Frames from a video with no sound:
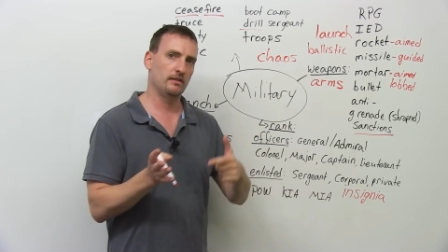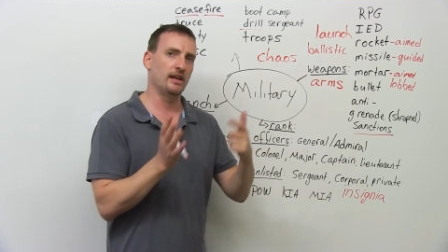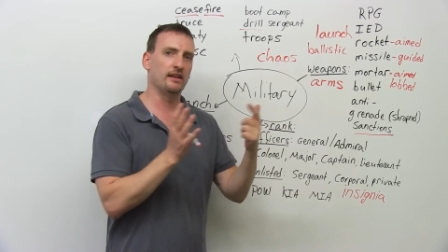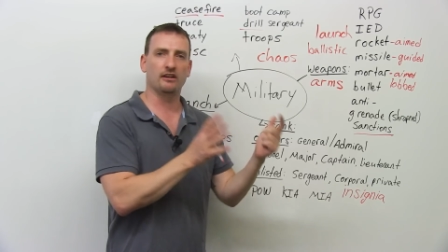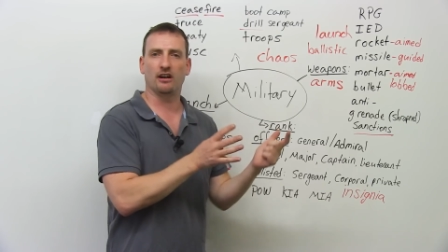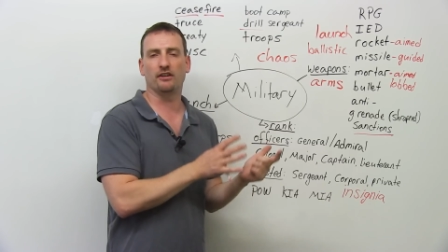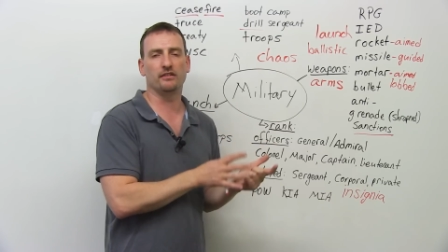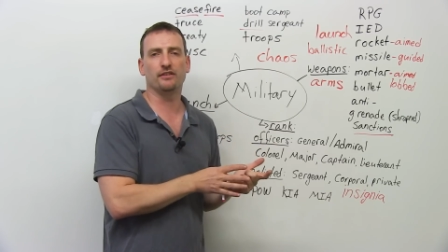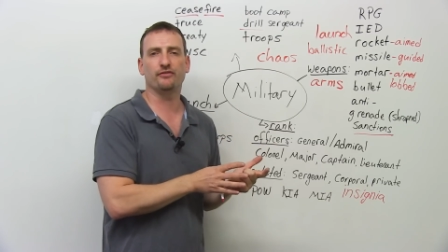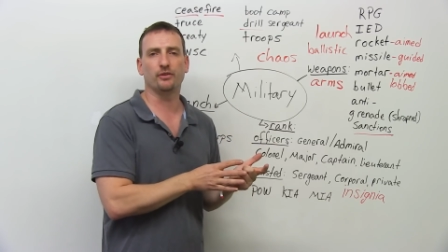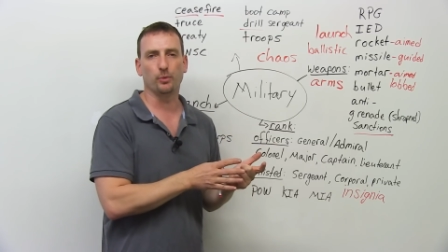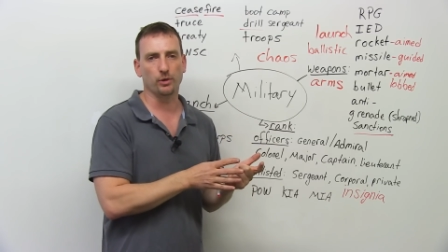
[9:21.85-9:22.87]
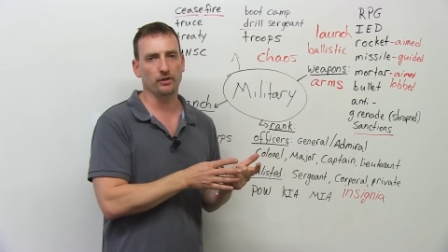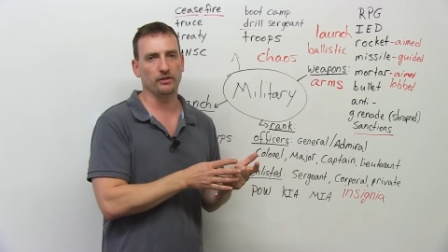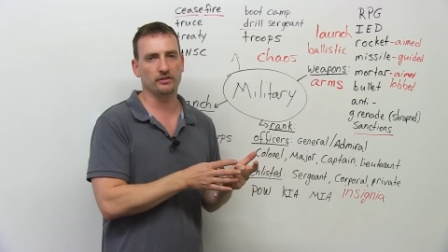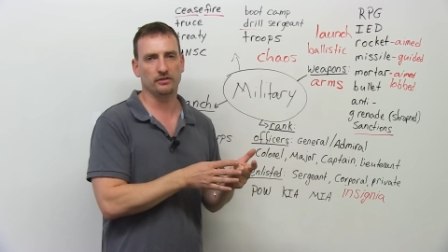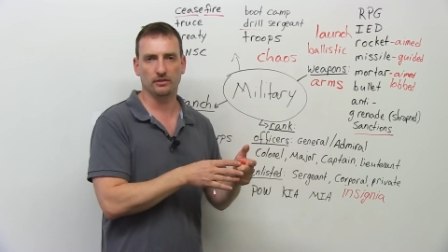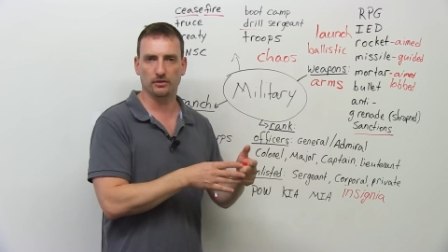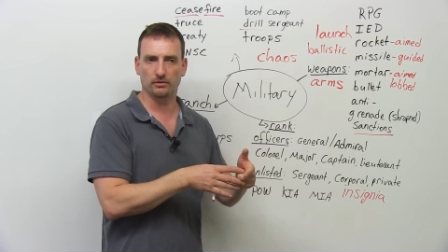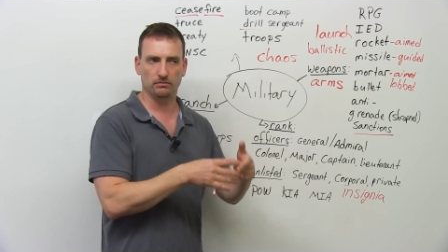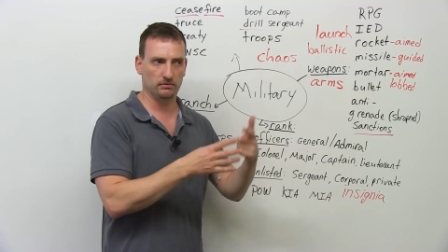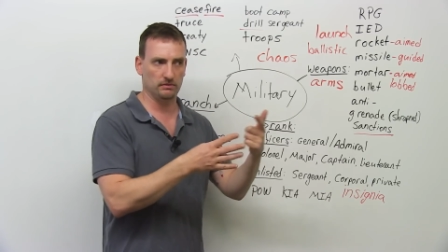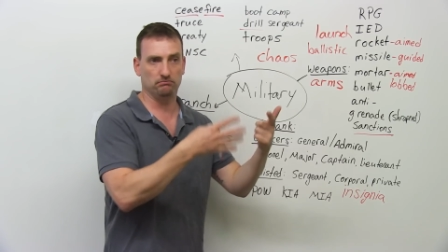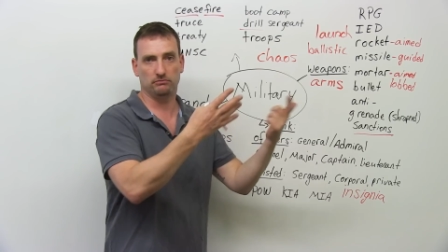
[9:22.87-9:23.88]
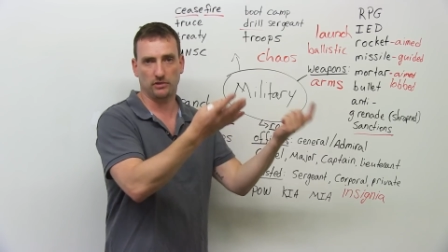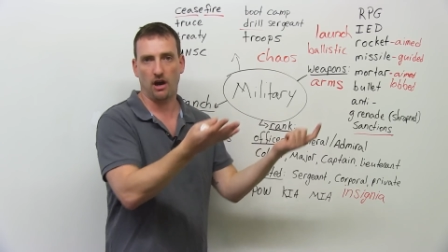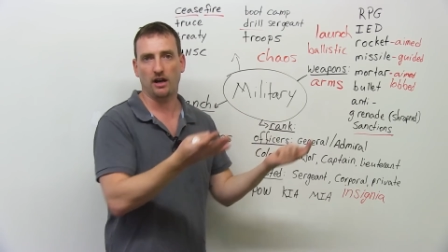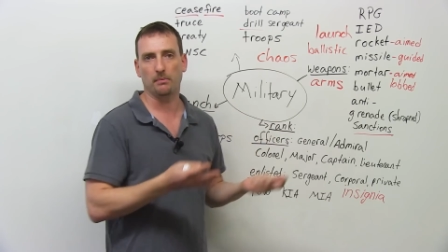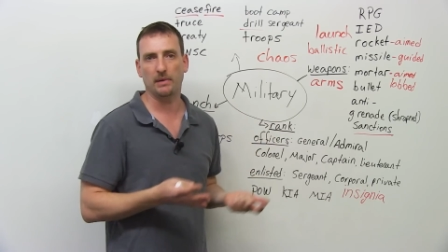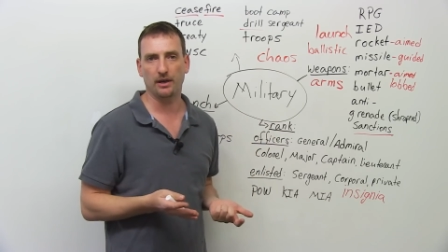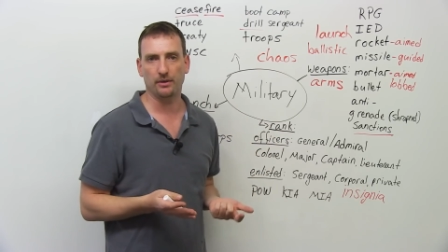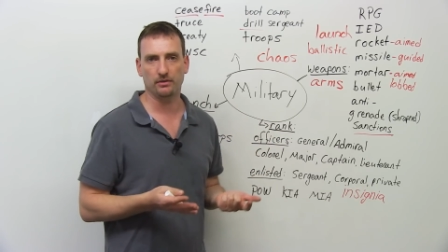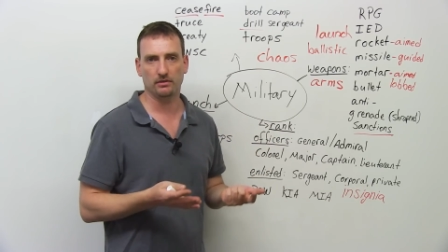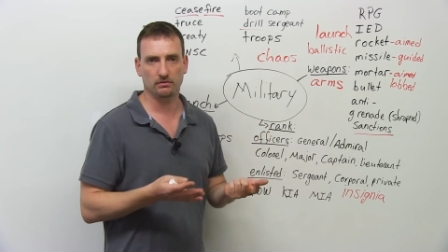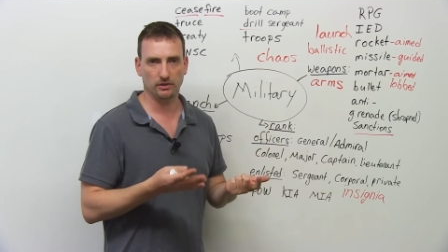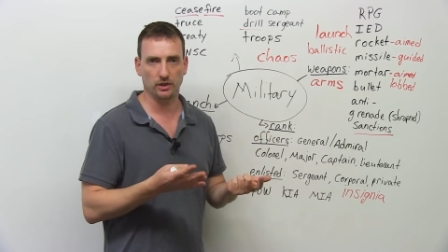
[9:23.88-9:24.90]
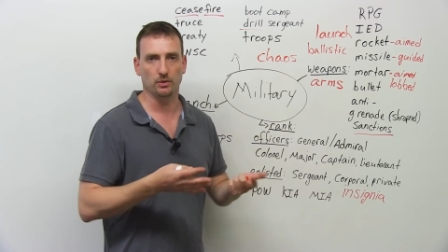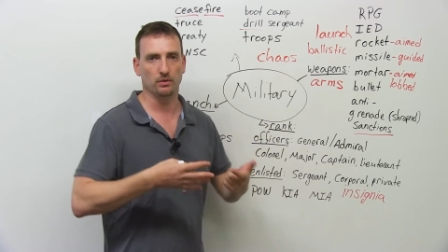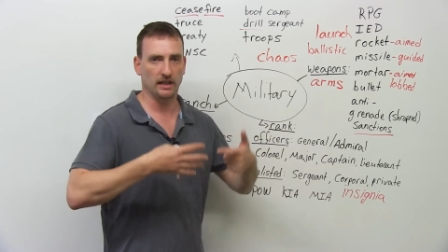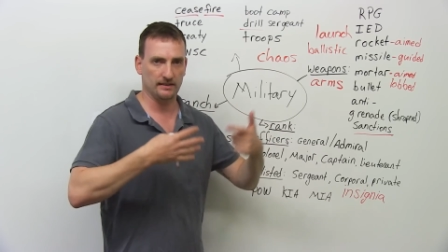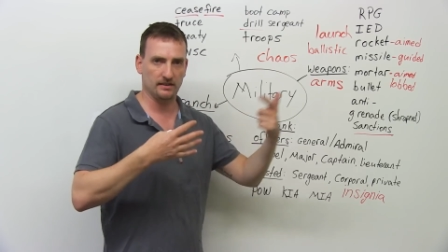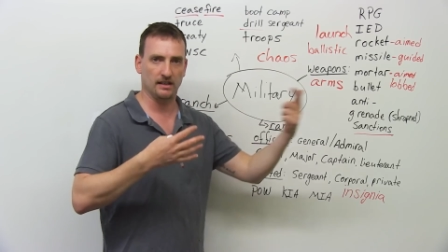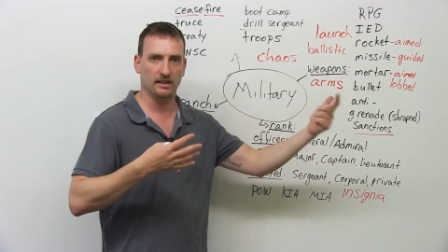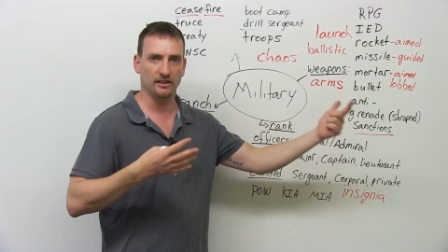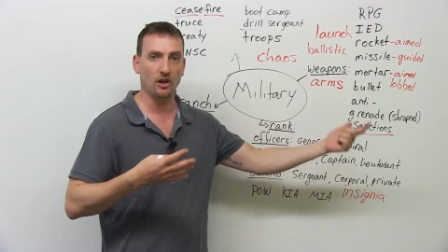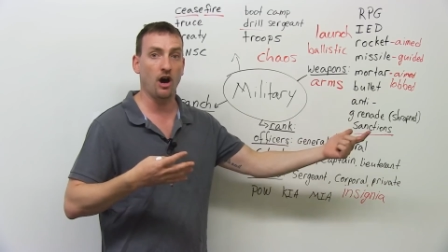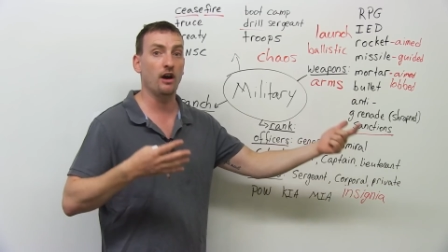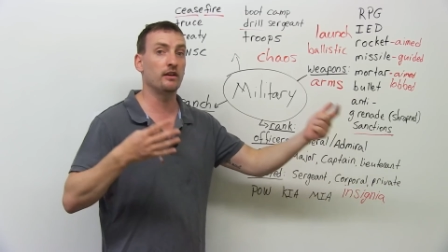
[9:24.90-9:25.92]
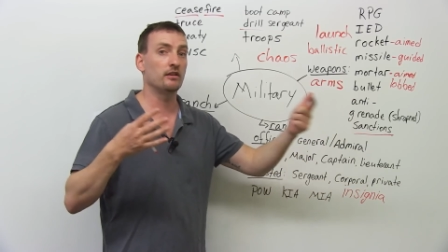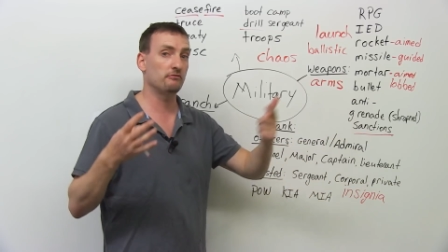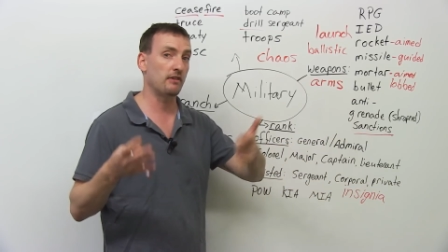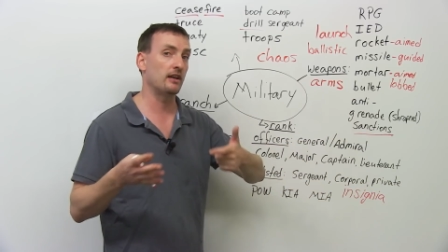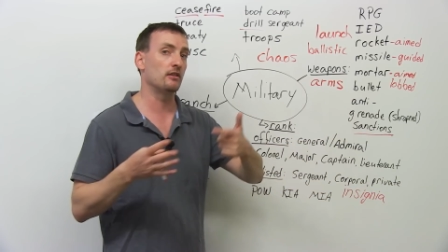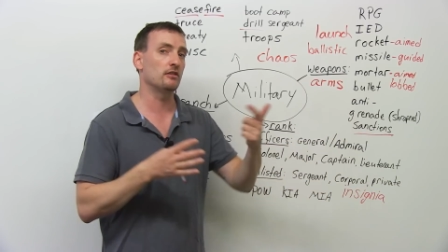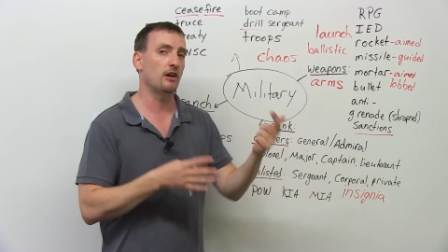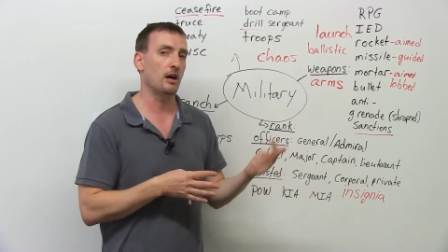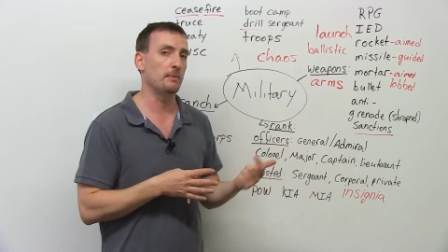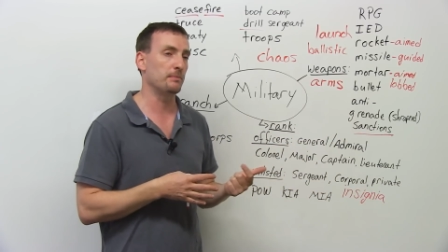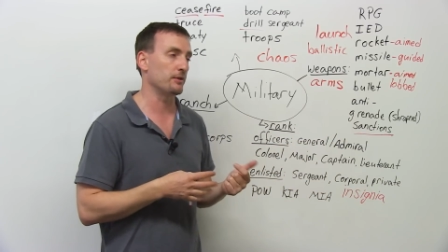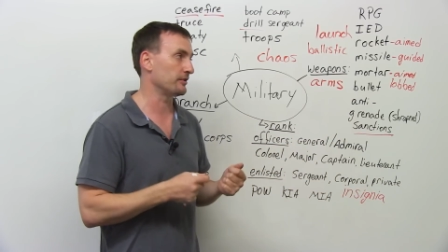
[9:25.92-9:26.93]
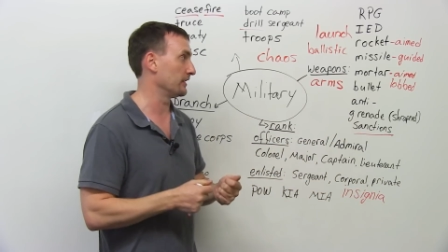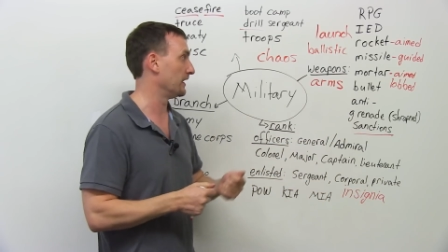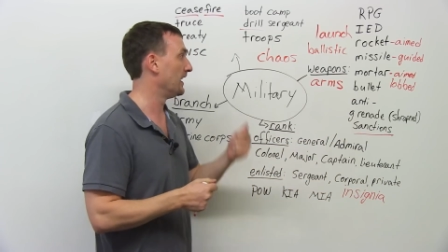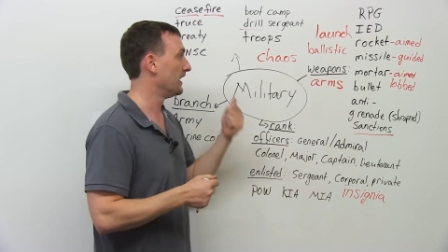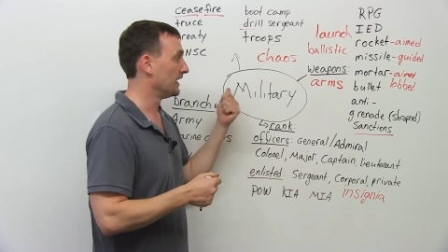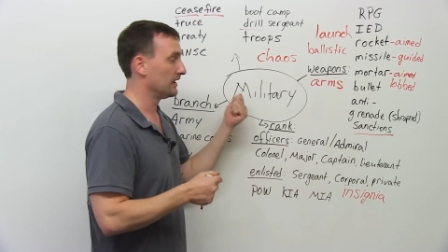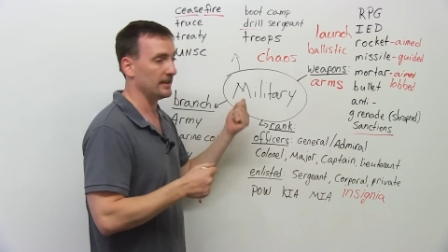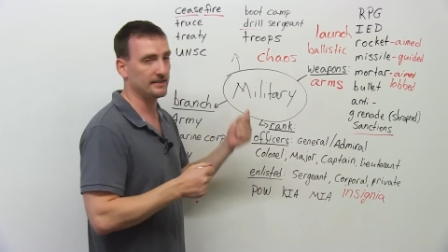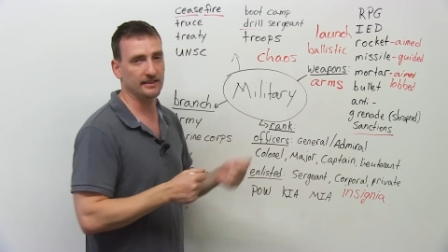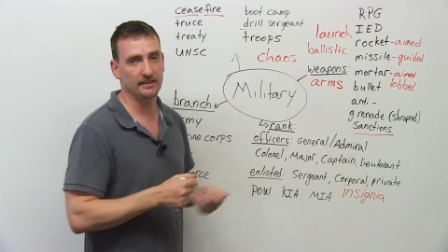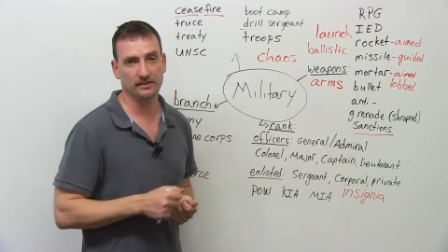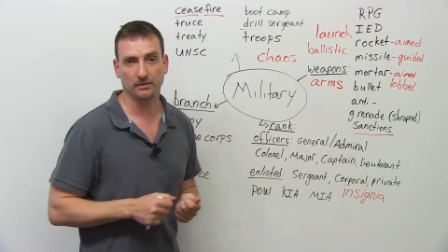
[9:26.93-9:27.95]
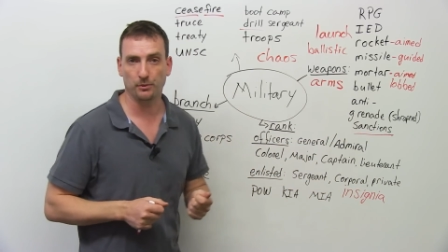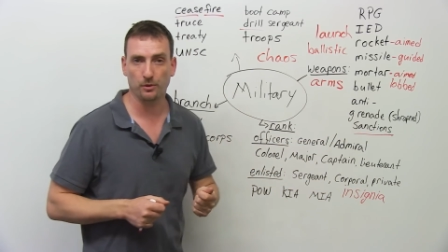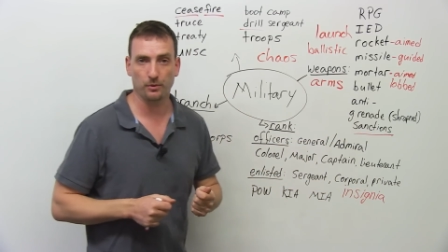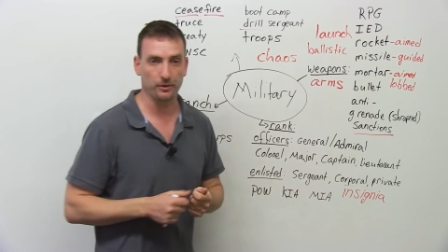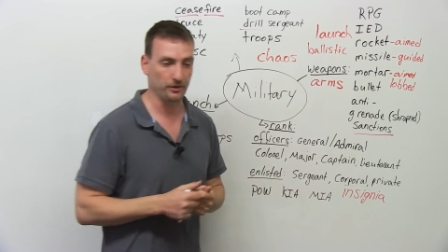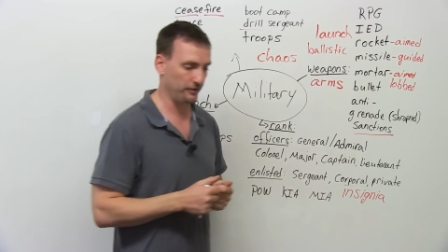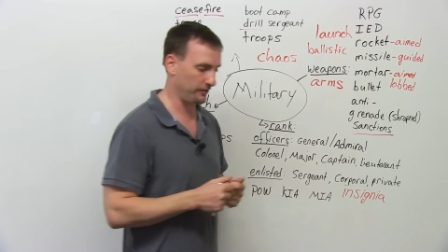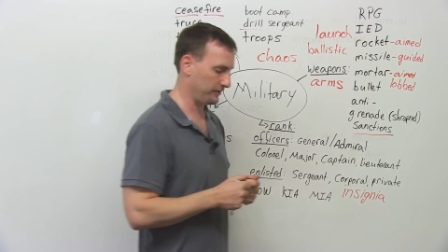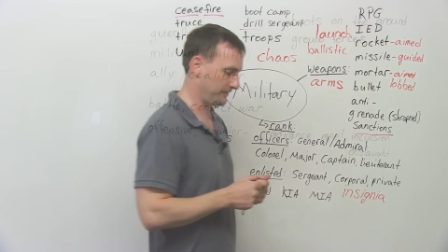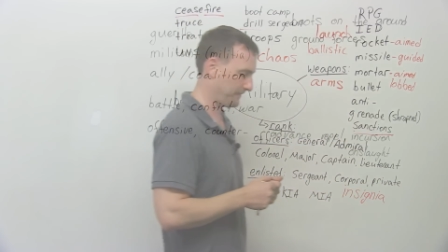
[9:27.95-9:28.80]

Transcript: then there are different words to talk about you as a non-regular Army person. Let's see some more words.